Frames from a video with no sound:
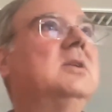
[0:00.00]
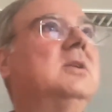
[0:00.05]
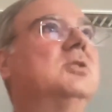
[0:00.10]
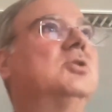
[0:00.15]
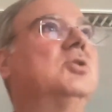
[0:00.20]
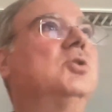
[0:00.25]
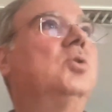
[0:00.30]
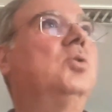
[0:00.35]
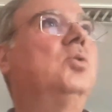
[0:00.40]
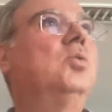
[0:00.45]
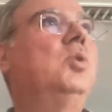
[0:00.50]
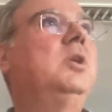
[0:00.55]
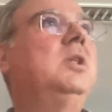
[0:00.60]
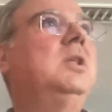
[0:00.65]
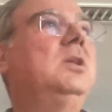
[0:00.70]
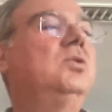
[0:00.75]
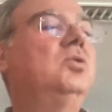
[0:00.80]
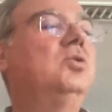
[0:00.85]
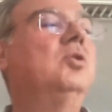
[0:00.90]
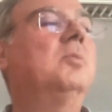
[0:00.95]
So we
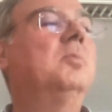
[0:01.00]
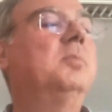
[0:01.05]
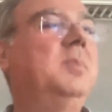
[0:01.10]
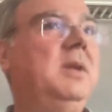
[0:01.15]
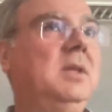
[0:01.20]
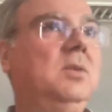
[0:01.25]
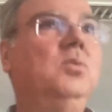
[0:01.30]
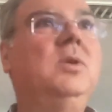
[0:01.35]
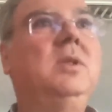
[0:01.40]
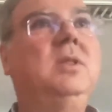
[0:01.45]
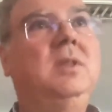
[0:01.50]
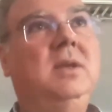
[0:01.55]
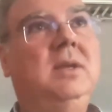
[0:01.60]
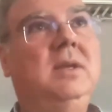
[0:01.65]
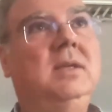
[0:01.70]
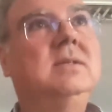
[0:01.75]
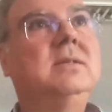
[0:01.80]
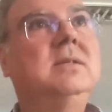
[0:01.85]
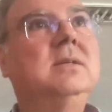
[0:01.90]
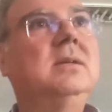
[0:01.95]
need to compete with
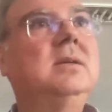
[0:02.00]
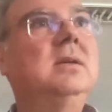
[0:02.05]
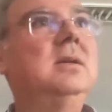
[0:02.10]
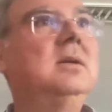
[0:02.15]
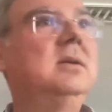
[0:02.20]
this,